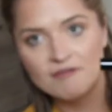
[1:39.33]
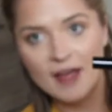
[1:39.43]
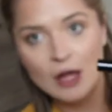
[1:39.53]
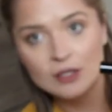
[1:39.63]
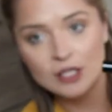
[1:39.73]
the
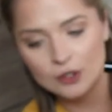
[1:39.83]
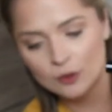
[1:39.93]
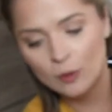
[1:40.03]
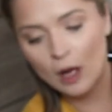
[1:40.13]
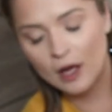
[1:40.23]

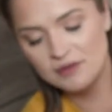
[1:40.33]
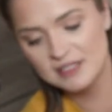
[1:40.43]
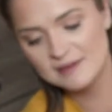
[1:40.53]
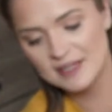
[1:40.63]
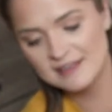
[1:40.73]
value on
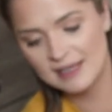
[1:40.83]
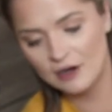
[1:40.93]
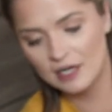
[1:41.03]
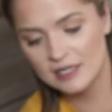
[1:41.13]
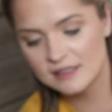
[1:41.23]
this
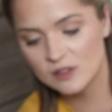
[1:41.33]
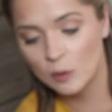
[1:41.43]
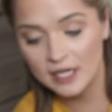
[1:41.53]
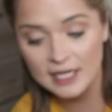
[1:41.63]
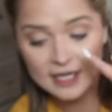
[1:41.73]
mascara is
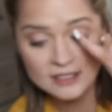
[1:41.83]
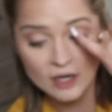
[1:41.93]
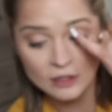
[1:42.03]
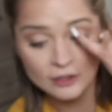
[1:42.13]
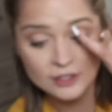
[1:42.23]

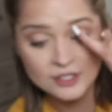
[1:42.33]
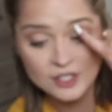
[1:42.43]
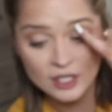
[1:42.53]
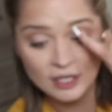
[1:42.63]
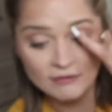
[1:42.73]

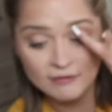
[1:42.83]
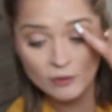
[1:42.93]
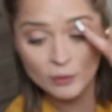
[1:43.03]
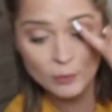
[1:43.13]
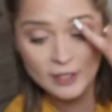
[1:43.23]
$28. You get
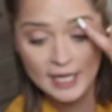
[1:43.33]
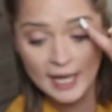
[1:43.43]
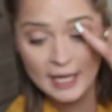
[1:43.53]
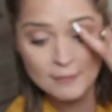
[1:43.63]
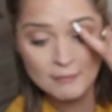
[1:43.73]
4.8
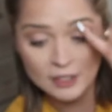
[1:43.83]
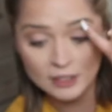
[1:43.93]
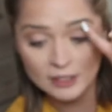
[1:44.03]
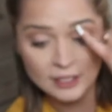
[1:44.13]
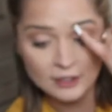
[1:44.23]

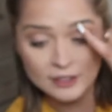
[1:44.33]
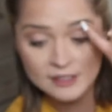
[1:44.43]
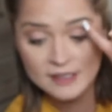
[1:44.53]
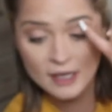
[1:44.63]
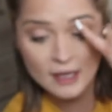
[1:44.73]

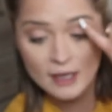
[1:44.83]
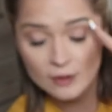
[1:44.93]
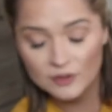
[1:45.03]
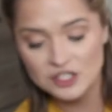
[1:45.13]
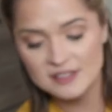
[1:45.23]
milliliters,
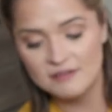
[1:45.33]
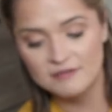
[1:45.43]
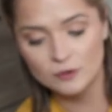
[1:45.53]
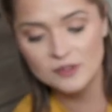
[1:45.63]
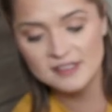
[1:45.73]
which is a
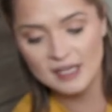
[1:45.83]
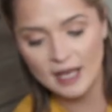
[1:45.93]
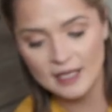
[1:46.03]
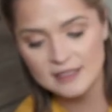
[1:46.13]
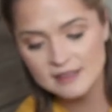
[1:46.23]
full
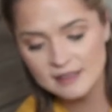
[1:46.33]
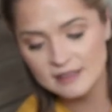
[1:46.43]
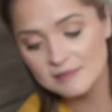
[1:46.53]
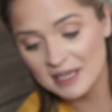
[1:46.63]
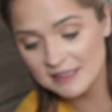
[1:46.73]
size.
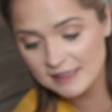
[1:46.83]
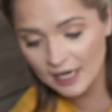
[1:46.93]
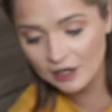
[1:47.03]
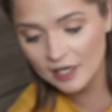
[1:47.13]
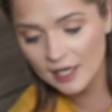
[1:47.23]
It's
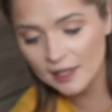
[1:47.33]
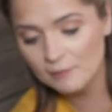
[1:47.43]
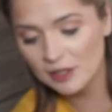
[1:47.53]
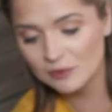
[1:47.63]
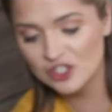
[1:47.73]
mascara
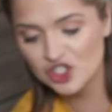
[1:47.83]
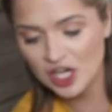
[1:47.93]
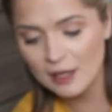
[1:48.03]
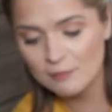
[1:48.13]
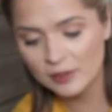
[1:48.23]
made with
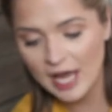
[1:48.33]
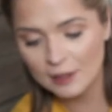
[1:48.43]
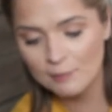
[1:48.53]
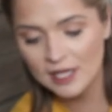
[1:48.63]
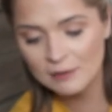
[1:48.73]
jet
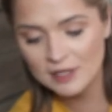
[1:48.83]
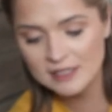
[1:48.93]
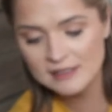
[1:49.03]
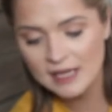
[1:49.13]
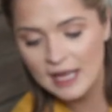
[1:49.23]
black
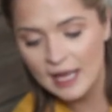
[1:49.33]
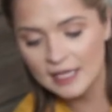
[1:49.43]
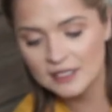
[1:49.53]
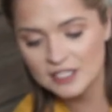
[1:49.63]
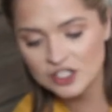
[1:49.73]
pigments,
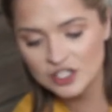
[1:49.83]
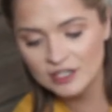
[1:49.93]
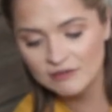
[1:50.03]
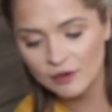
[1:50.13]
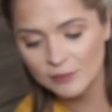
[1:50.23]
a
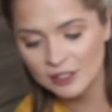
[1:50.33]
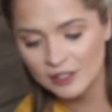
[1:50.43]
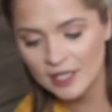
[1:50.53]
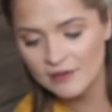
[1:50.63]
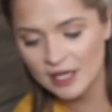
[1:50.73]
conditioning
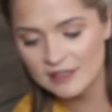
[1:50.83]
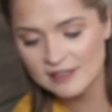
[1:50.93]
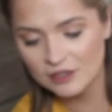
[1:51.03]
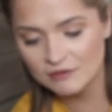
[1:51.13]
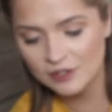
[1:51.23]
formula that
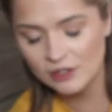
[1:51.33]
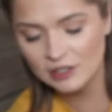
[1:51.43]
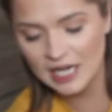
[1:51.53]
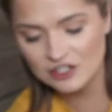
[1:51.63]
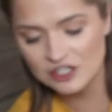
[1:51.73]
is good for your
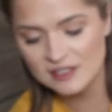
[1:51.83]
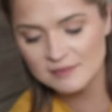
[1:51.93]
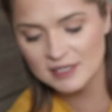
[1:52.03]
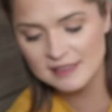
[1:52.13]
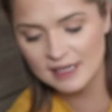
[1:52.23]

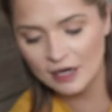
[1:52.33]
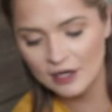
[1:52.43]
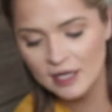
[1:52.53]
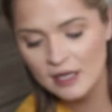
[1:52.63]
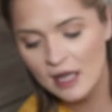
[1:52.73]
lashes.
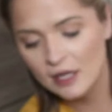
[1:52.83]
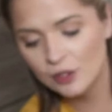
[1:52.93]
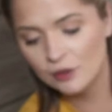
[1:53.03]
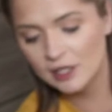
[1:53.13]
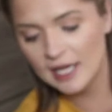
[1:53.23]
Mascara
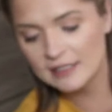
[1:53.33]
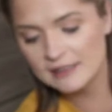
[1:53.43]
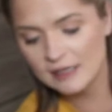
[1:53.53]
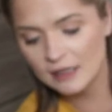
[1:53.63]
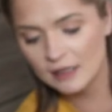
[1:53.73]

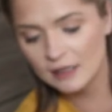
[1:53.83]
creates